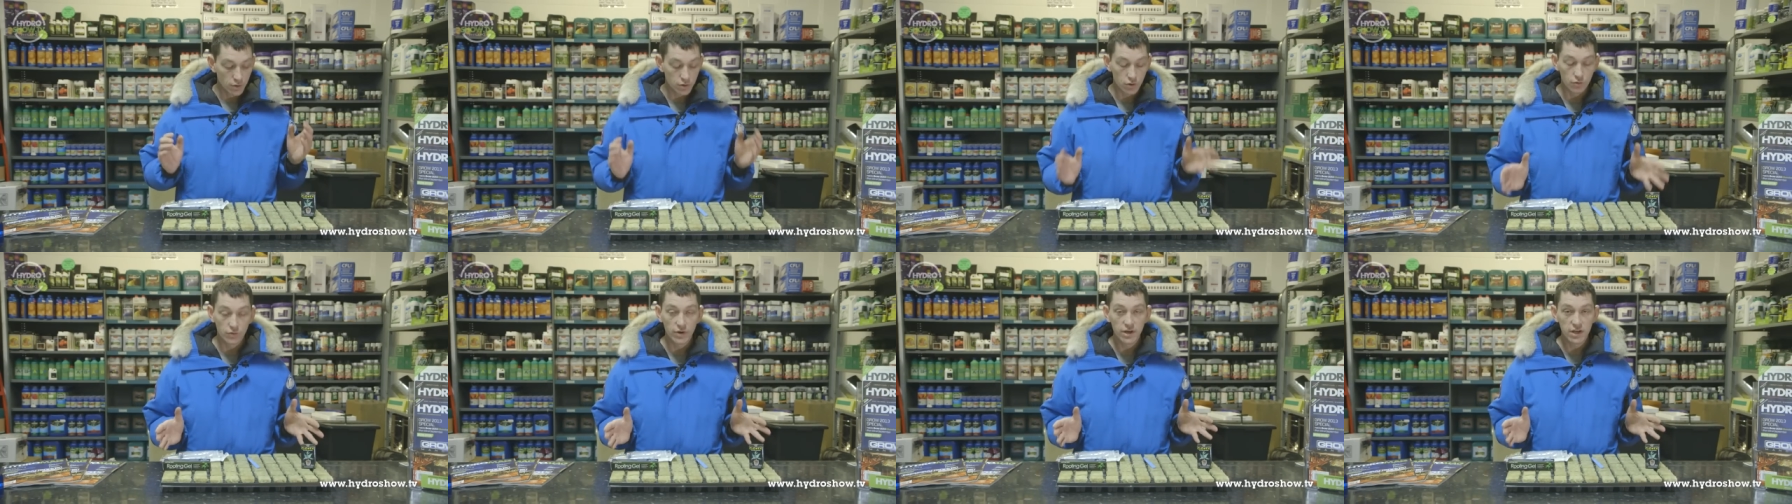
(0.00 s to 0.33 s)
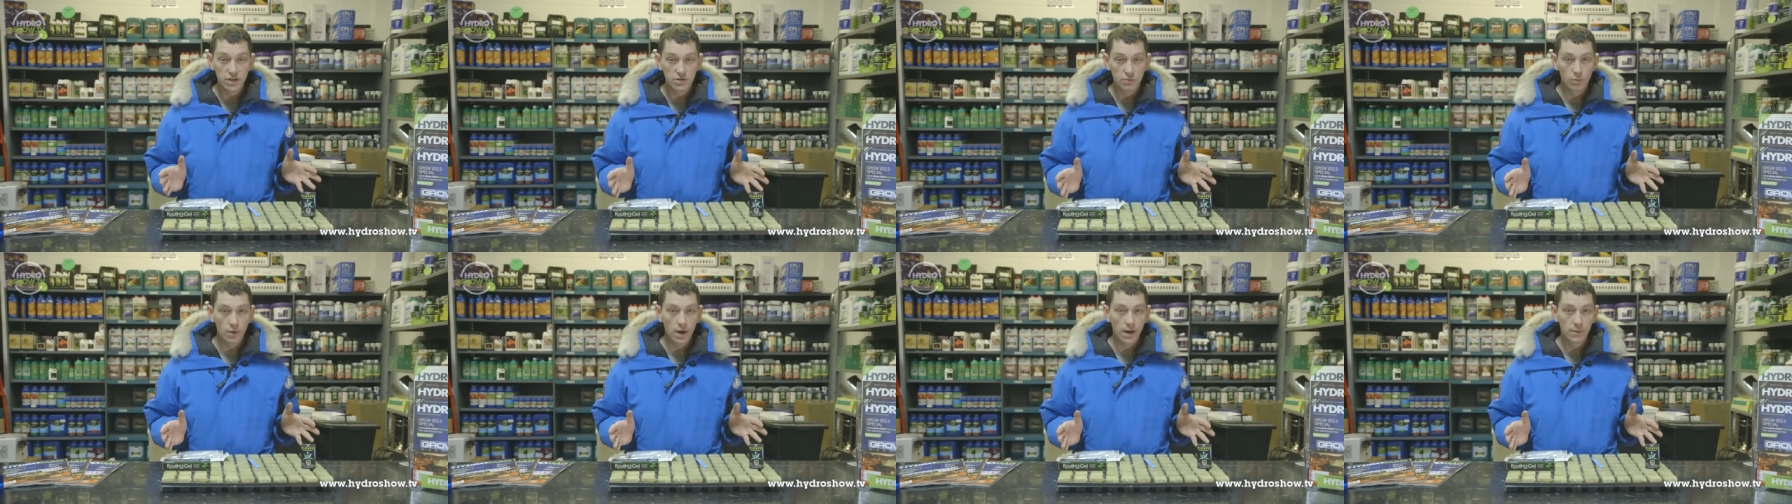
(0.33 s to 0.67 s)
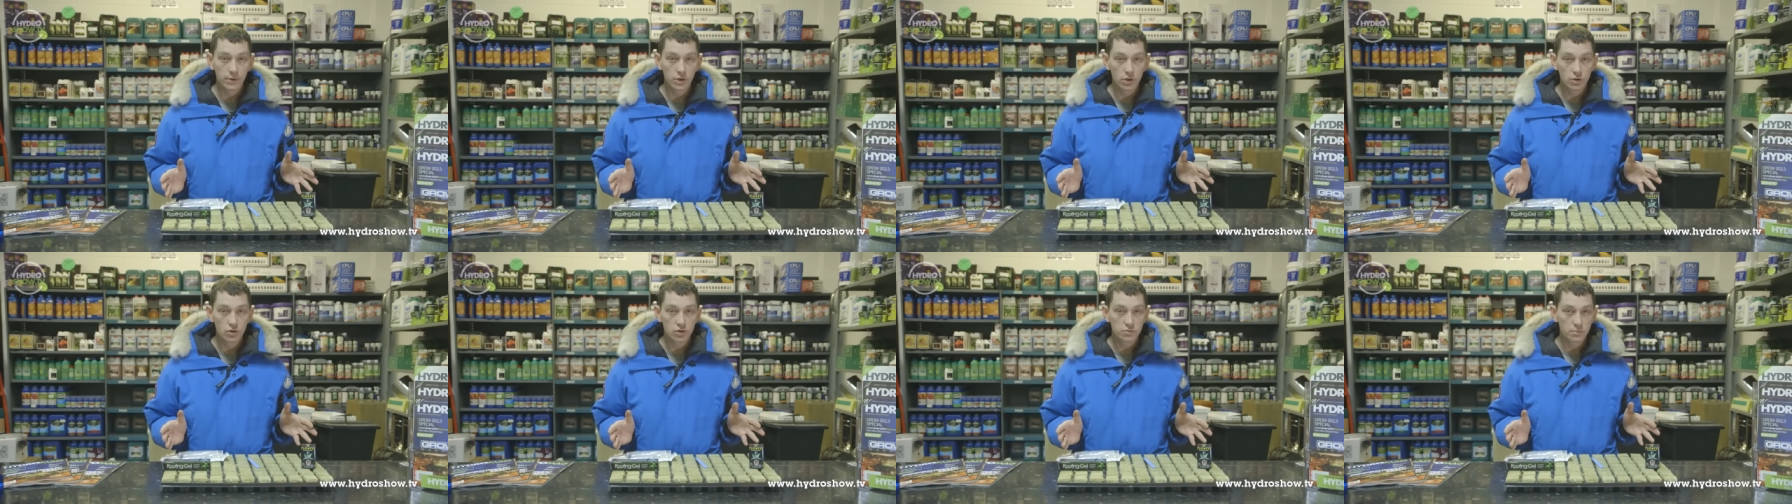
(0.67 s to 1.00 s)
The reason why
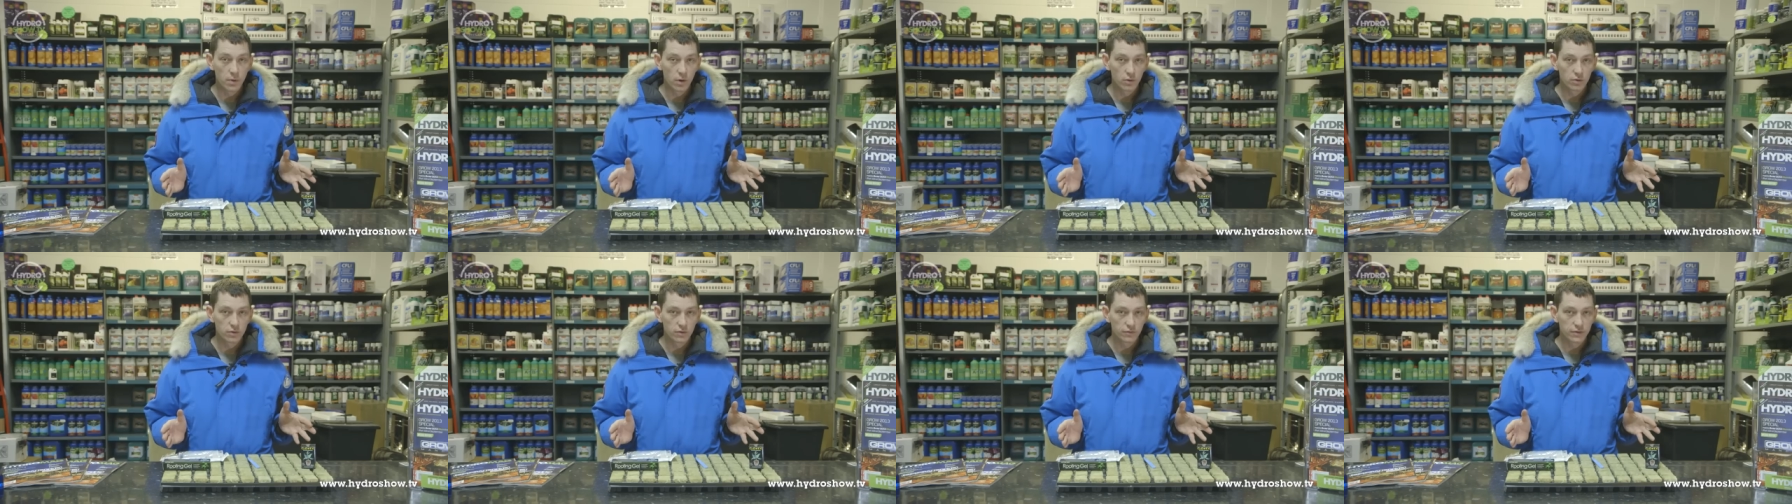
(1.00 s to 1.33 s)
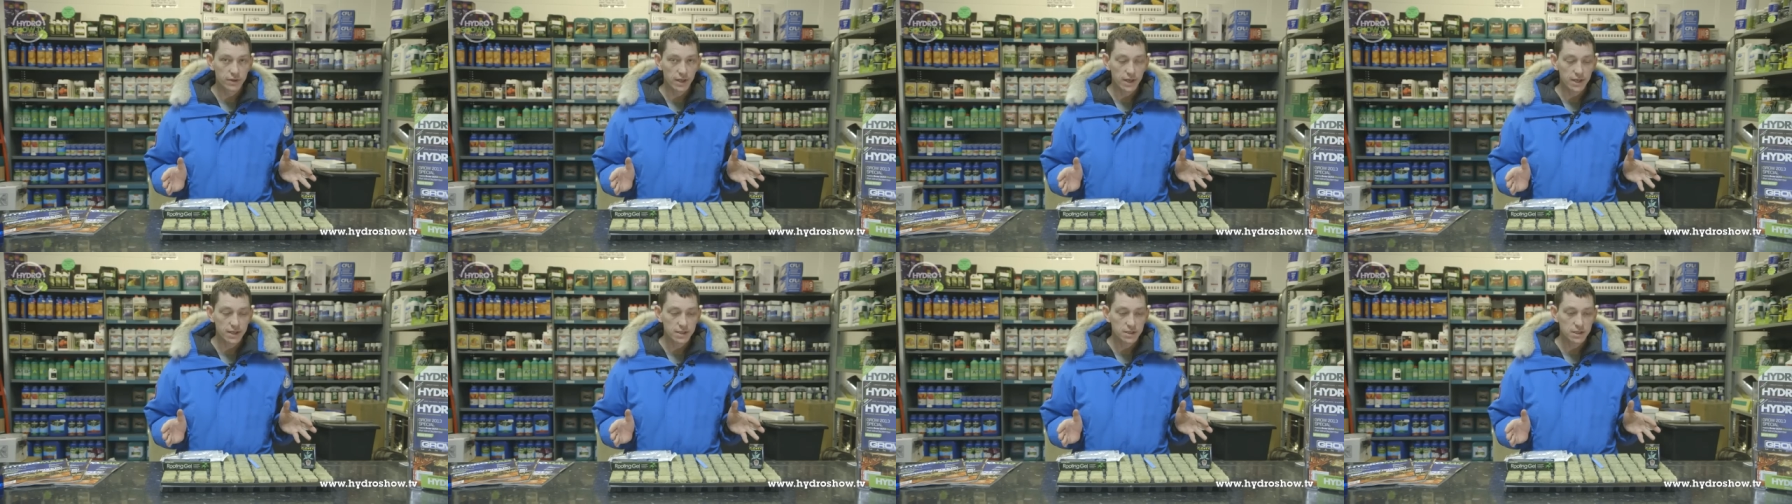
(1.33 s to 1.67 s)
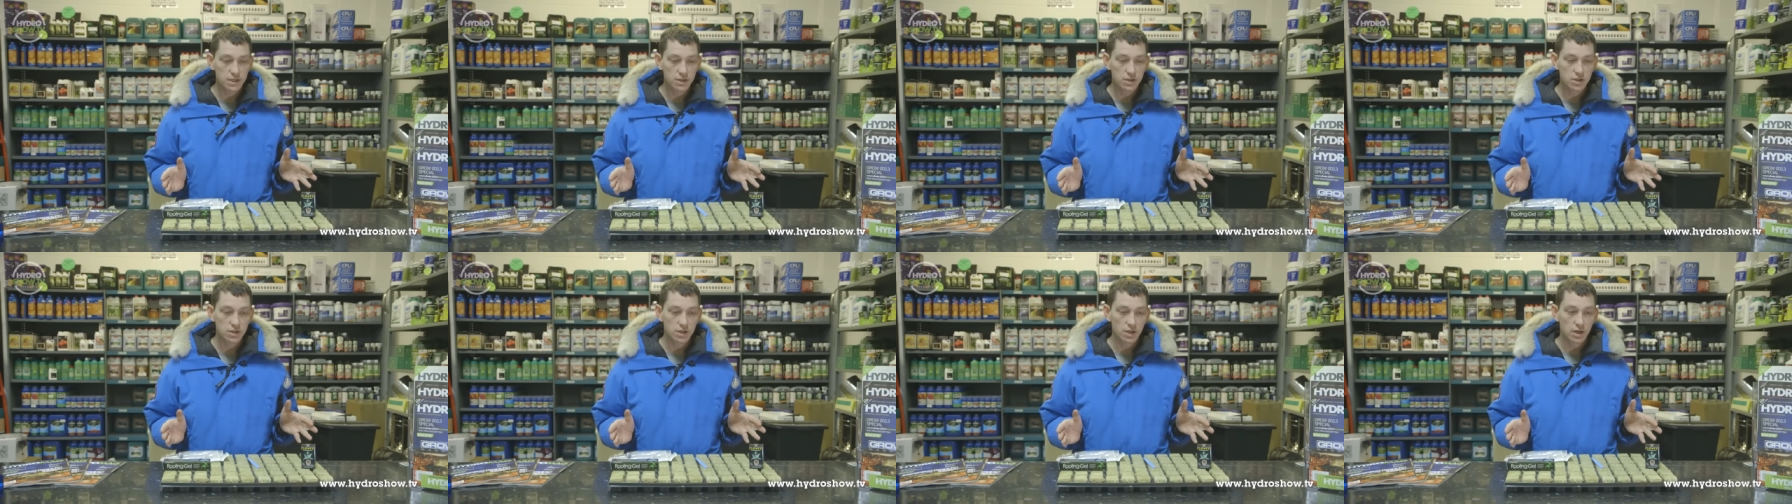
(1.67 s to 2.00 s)
we use both of these
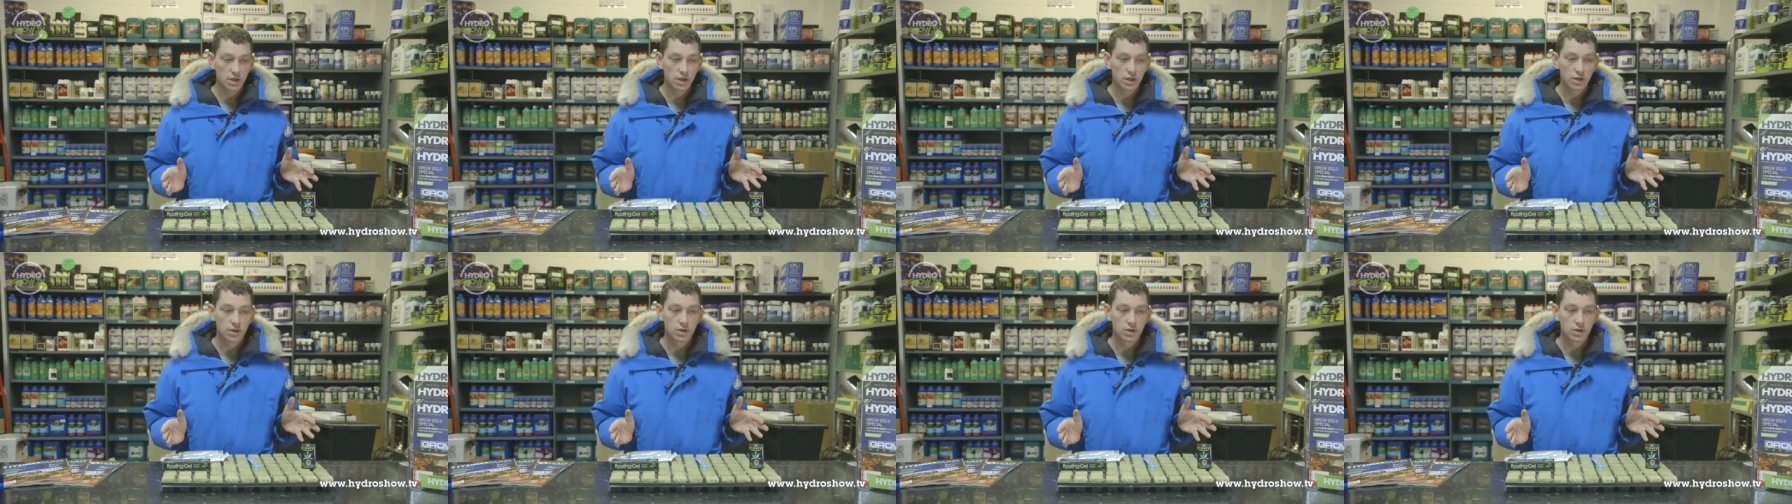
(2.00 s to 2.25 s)
is